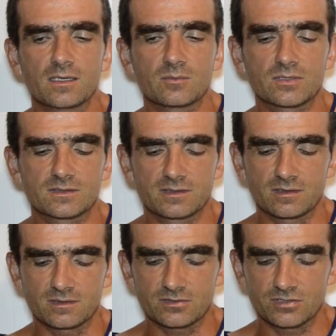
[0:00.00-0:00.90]
But
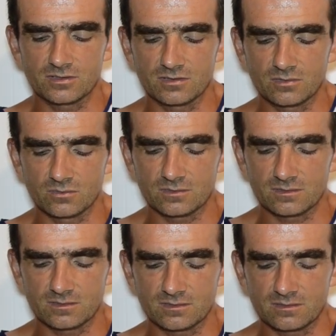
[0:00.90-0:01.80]
still, she looked
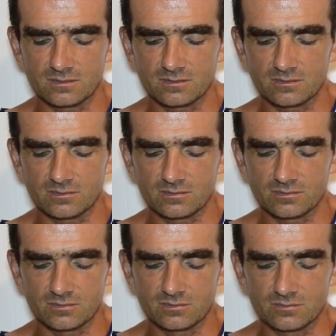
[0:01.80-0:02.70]

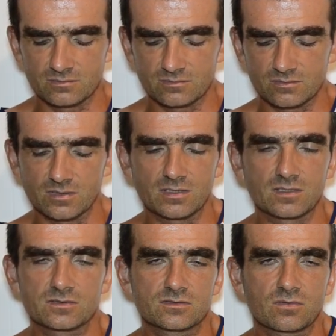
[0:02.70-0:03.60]

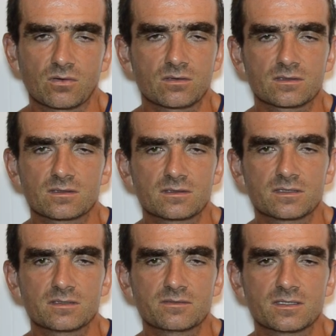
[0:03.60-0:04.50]
strong in the
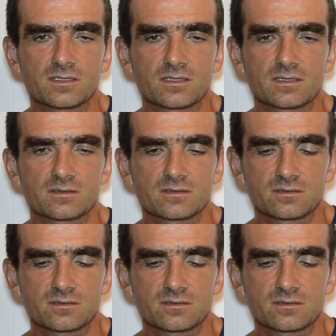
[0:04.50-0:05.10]
evening, and